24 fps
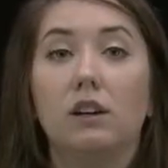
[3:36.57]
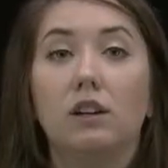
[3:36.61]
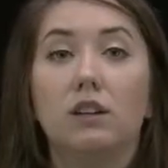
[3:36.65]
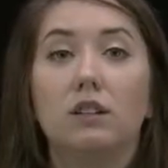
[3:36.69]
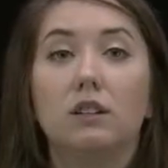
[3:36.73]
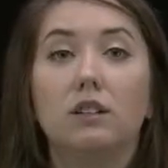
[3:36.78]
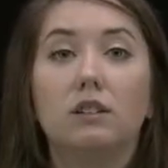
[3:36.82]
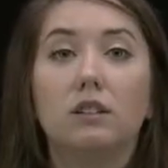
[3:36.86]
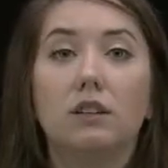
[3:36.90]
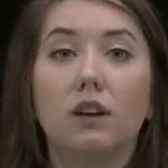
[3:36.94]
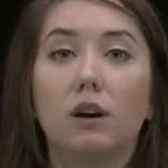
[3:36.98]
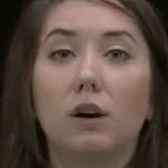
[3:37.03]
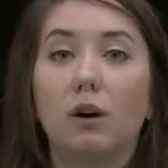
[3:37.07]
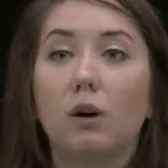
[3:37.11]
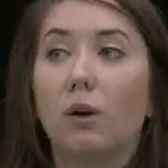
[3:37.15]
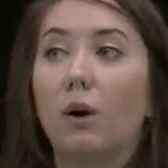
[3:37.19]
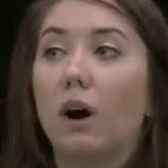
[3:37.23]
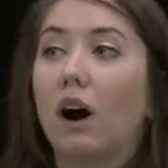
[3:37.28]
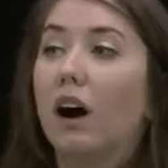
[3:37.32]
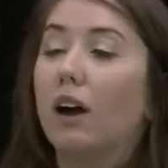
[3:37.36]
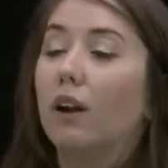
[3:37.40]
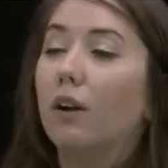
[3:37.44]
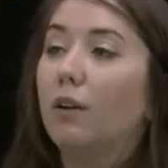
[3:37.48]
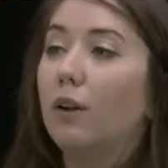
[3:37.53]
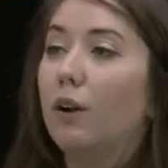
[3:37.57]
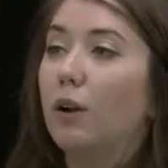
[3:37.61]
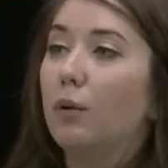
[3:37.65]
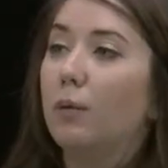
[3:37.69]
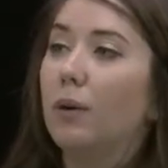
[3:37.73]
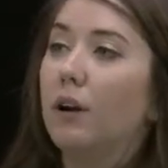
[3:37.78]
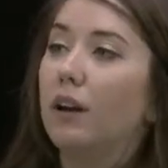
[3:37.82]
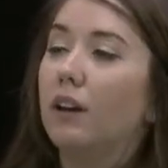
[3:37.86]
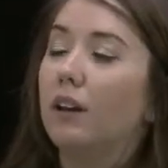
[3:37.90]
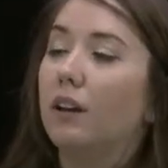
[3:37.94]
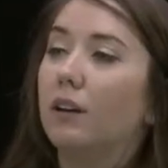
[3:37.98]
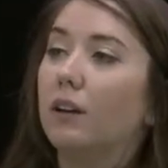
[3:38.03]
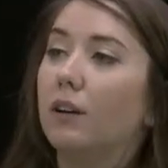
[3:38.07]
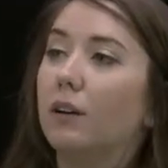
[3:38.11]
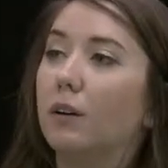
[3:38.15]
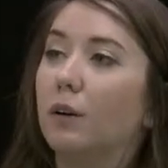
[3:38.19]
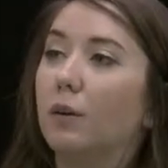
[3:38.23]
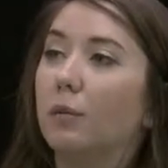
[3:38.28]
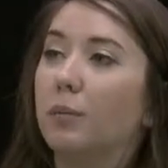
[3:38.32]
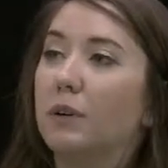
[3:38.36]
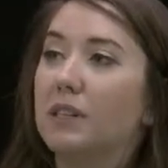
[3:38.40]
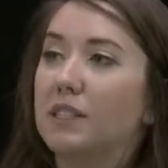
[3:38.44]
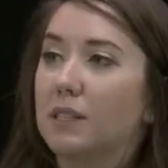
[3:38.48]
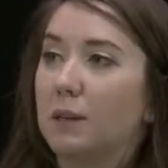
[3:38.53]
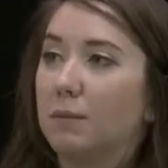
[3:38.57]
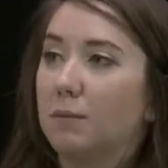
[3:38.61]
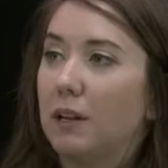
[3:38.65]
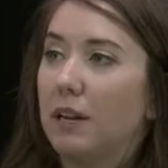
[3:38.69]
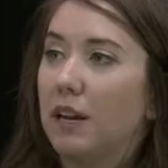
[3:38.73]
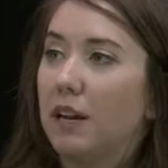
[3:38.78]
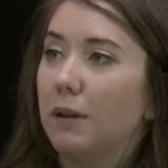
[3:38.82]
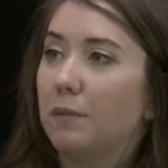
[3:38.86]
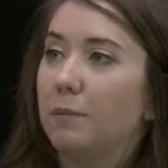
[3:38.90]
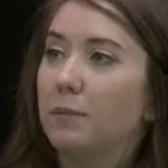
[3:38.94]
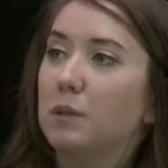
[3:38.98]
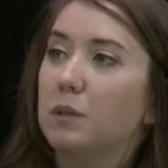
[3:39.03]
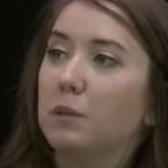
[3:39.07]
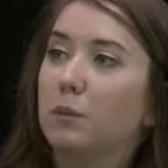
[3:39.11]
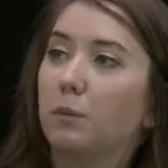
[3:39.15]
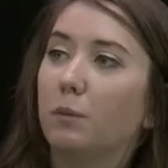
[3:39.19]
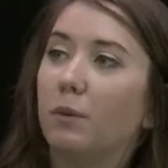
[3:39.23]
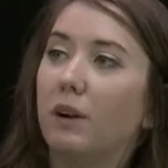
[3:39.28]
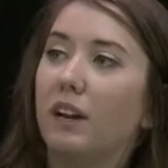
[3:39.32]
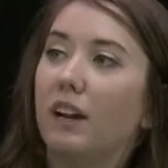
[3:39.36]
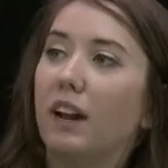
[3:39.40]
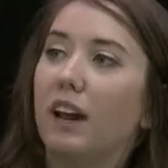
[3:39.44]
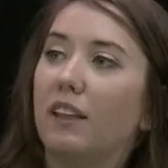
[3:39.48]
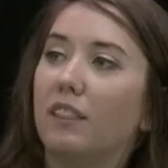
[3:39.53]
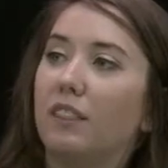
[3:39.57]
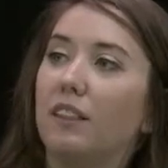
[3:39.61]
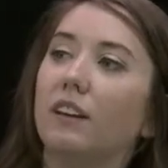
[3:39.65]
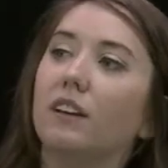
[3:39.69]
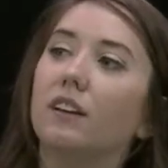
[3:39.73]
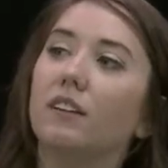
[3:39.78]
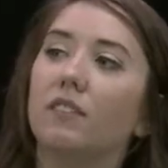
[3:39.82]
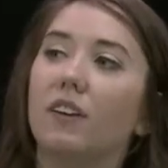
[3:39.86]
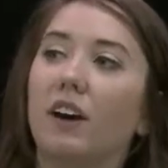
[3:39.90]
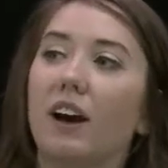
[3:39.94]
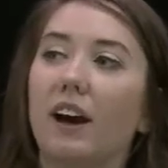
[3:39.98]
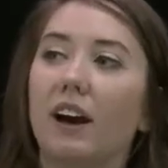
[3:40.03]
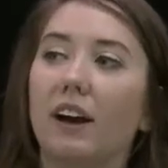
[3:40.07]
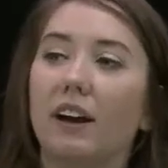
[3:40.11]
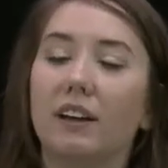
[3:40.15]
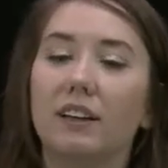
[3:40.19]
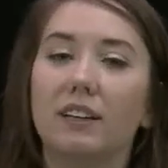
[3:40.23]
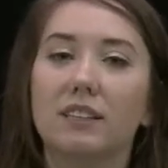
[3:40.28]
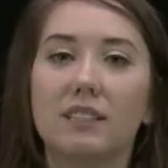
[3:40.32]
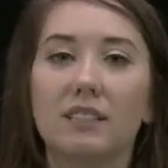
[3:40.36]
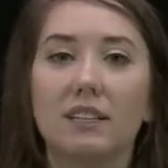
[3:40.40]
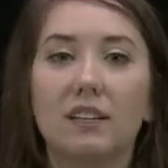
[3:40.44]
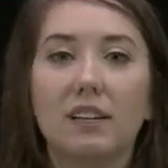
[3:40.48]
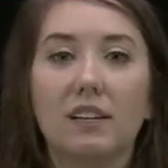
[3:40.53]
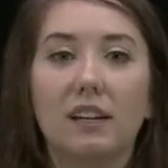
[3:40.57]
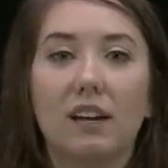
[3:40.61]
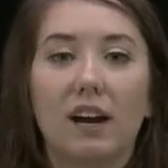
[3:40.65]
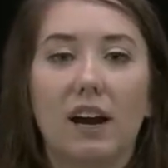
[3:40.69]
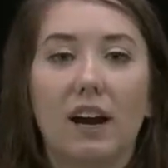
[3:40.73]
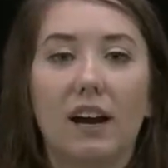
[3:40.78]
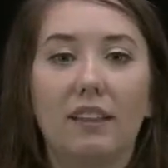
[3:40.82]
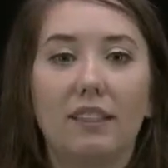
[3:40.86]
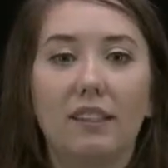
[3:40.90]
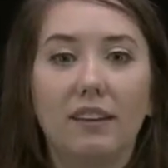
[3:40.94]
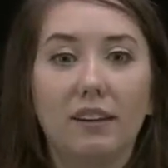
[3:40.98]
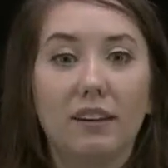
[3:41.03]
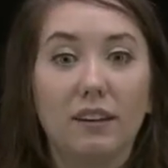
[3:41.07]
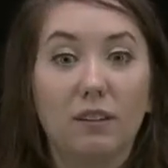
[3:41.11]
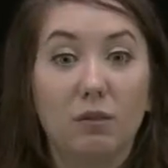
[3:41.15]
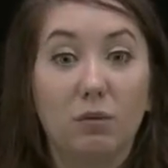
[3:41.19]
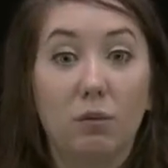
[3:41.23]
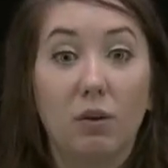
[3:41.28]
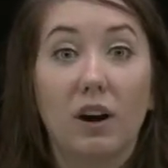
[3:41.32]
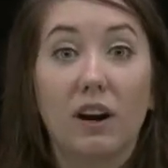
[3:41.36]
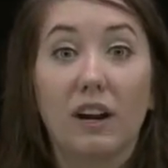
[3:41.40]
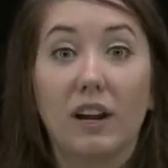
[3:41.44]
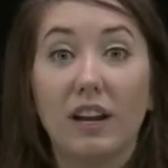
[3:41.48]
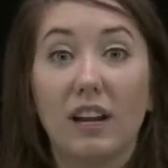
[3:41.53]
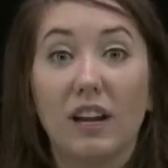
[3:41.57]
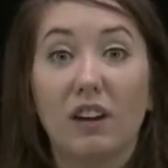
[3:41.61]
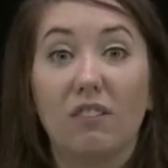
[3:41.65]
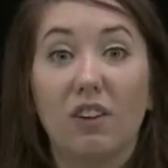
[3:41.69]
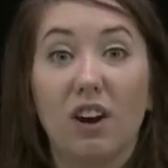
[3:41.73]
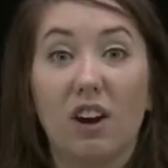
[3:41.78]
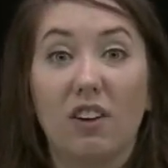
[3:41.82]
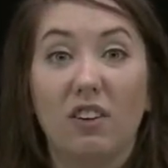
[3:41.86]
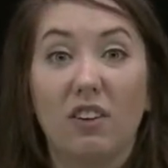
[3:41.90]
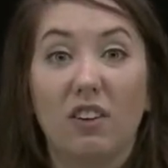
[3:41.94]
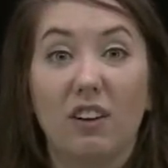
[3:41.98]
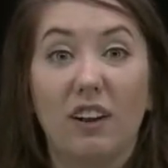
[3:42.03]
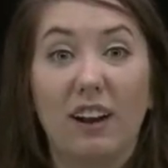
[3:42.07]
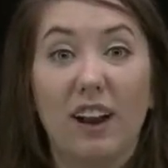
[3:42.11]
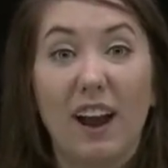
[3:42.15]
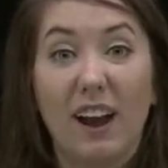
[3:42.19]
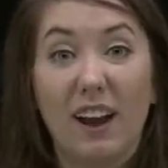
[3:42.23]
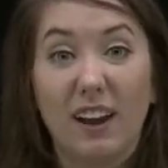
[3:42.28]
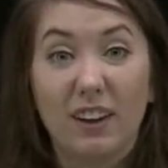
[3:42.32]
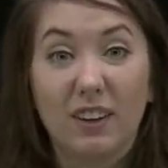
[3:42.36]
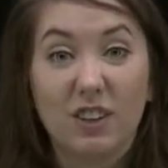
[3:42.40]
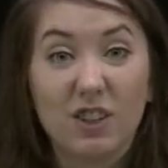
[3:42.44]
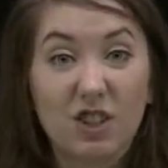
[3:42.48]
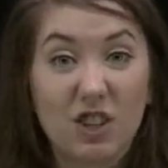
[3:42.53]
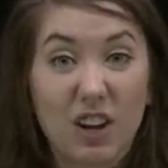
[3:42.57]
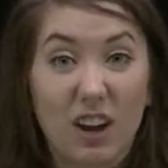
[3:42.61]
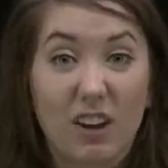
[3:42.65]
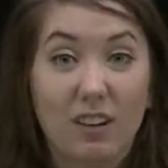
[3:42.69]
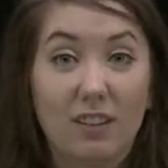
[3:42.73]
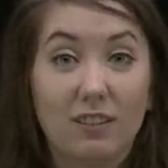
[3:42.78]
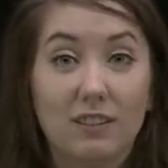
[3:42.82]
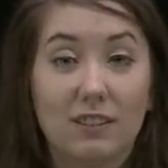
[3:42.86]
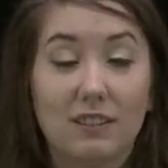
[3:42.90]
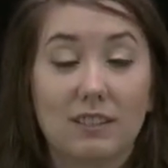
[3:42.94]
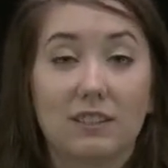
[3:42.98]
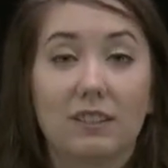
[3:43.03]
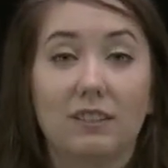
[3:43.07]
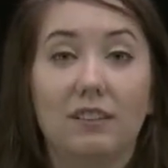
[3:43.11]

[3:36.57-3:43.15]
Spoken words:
So I don't know about you, but sometimes when I think of eggs, I think of walking around on eggshells.